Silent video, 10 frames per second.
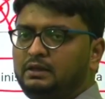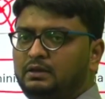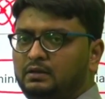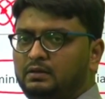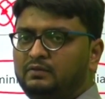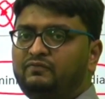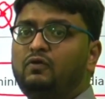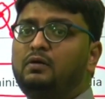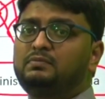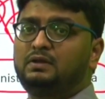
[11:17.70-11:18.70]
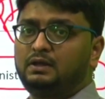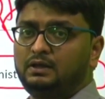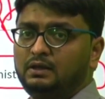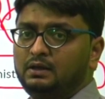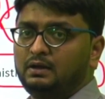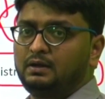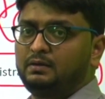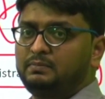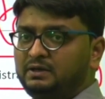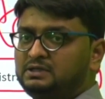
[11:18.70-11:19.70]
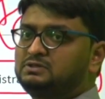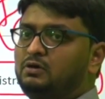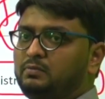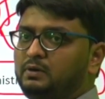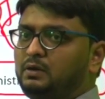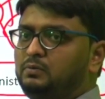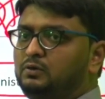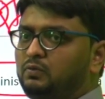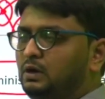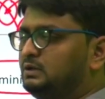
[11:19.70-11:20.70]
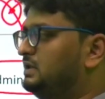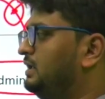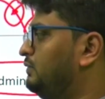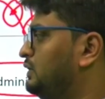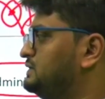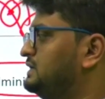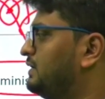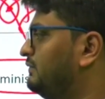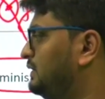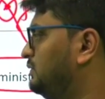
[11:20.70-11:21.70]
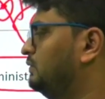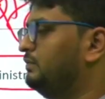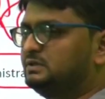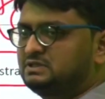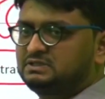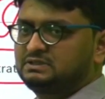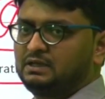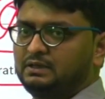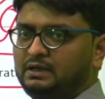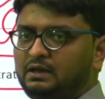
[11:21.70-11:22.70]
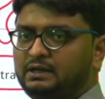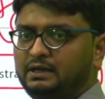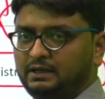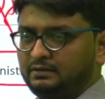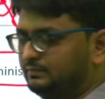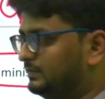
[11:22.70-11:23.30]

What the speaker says: inform the British government about what is the revenue which is they are getting.